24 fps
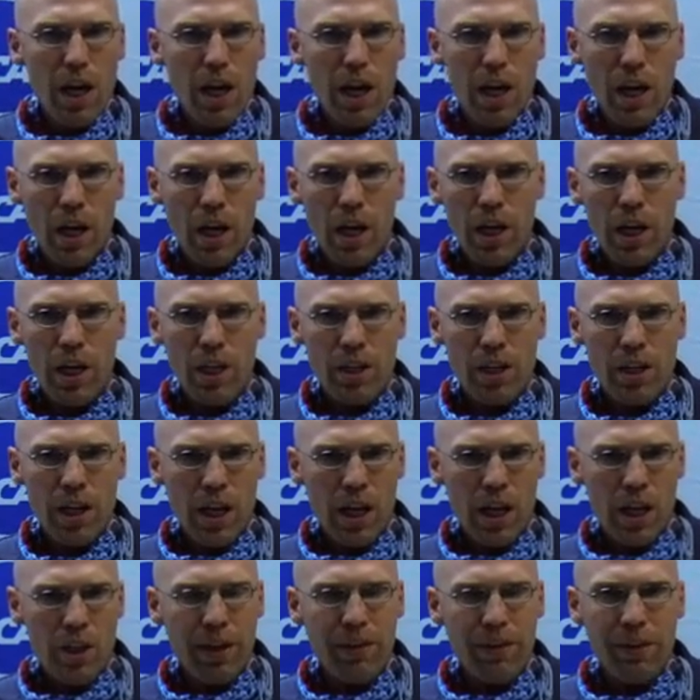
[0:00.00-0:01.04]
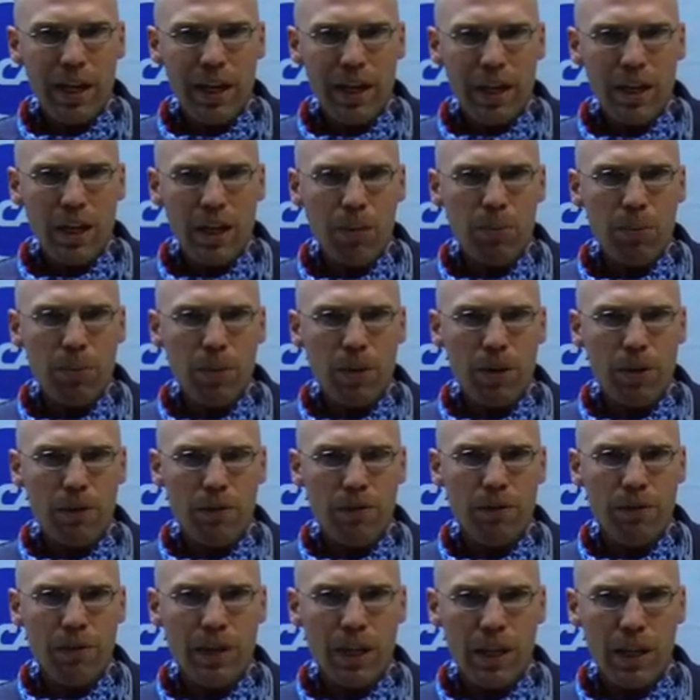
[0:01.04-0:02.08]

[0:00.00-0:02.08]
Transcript: and they've got a couple of